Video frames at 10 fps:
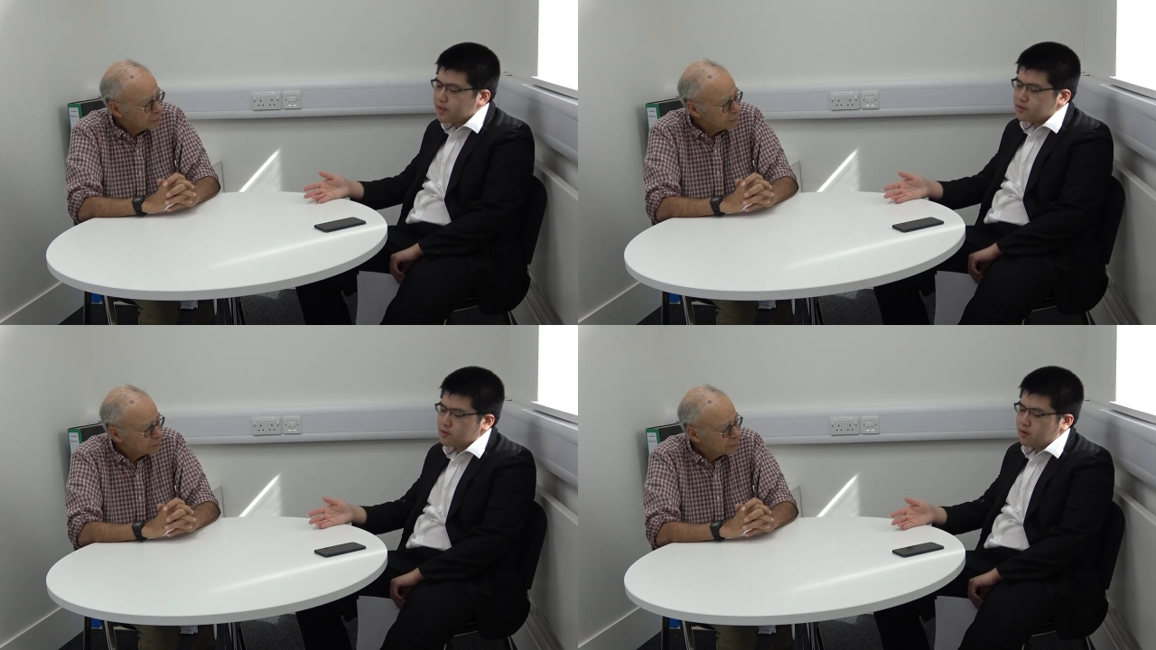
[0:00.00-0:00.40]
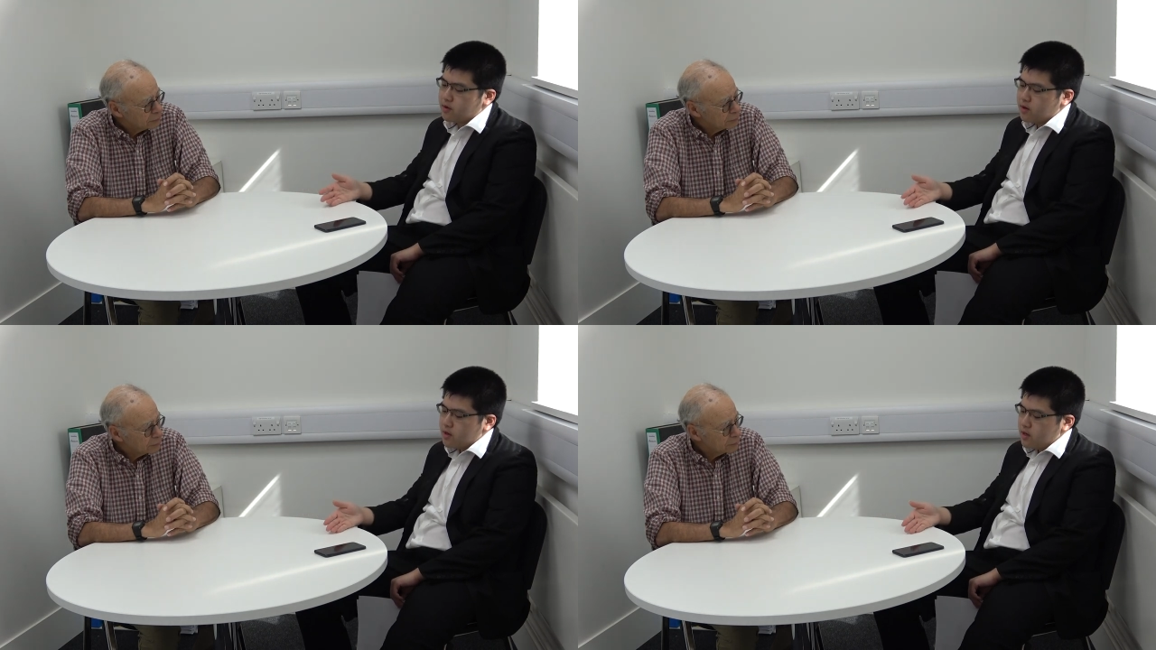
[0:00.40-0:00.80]
Speaker 1: based on
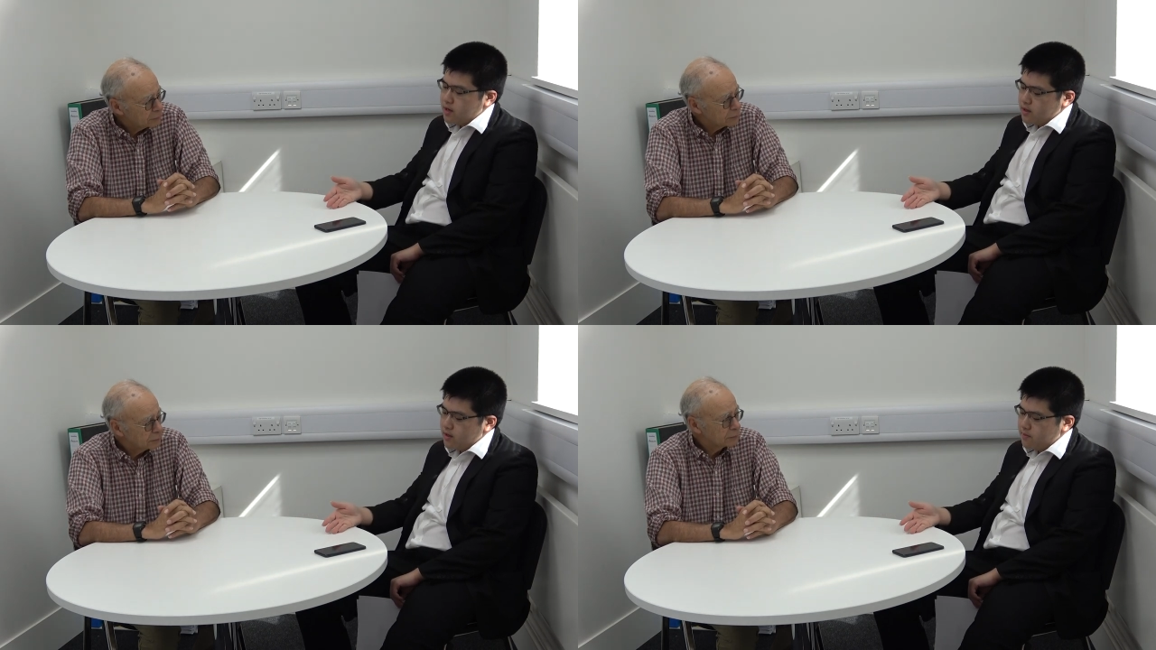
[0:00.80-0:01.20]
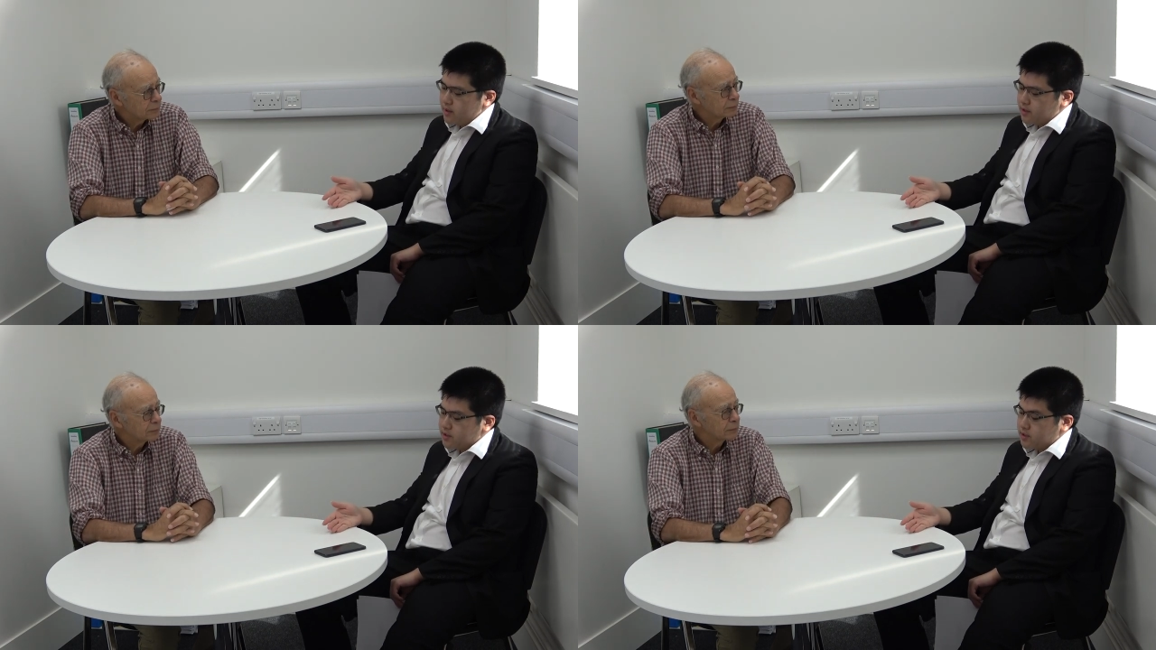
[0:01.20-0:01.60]
the
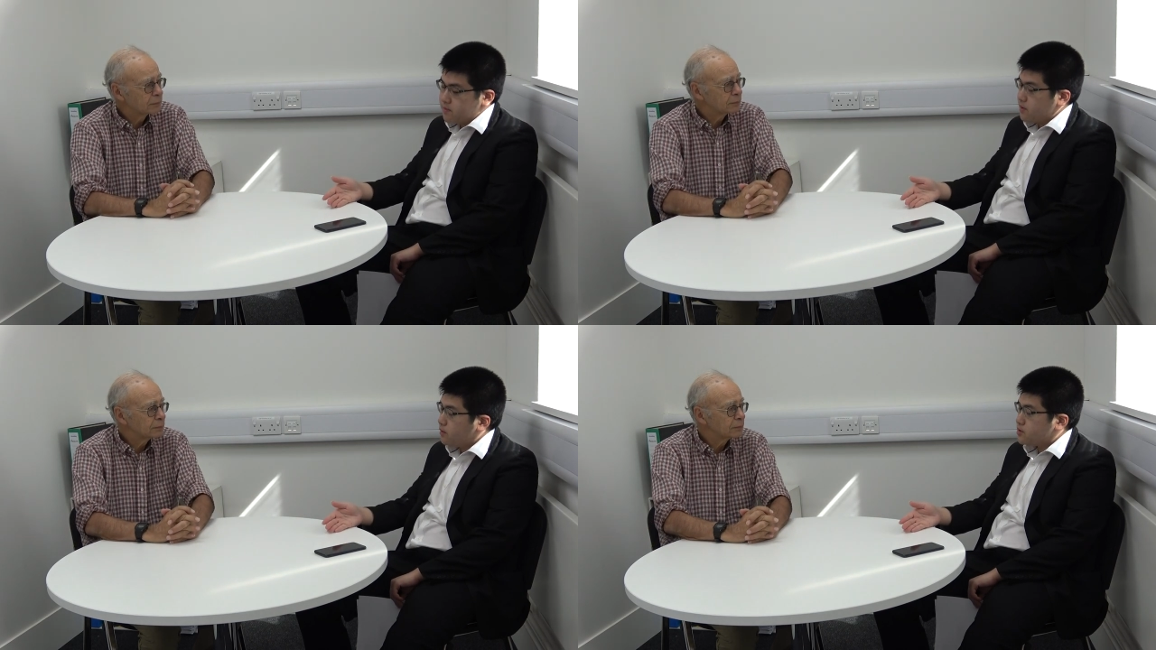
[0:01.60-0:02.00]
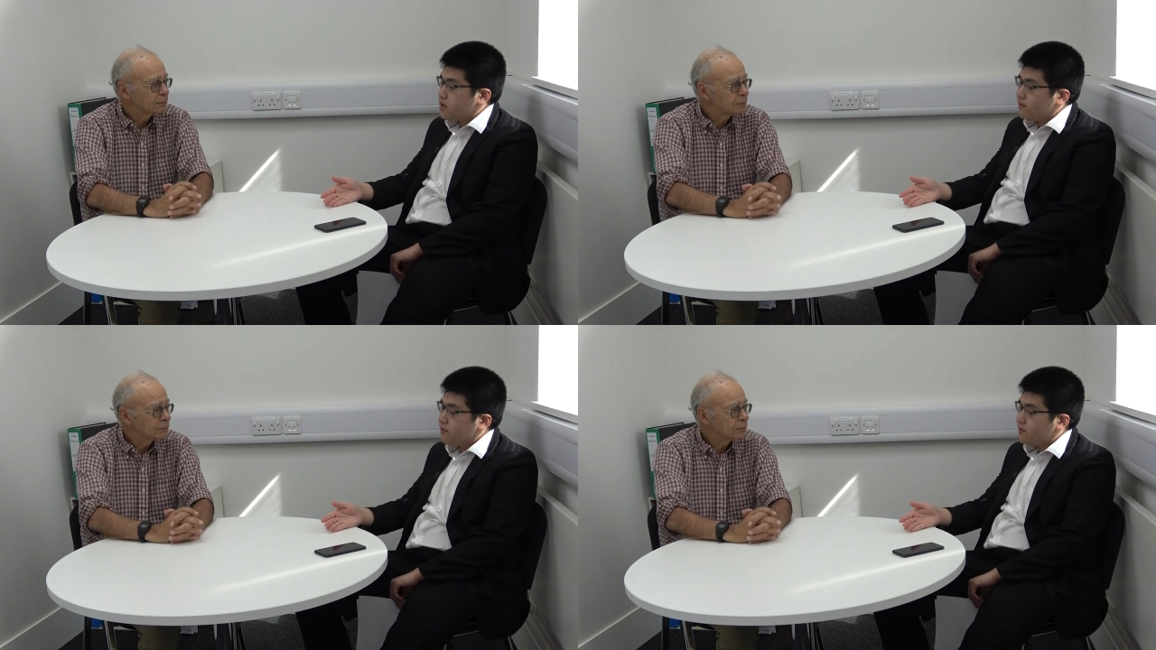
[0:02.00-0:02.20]
ability to appeal to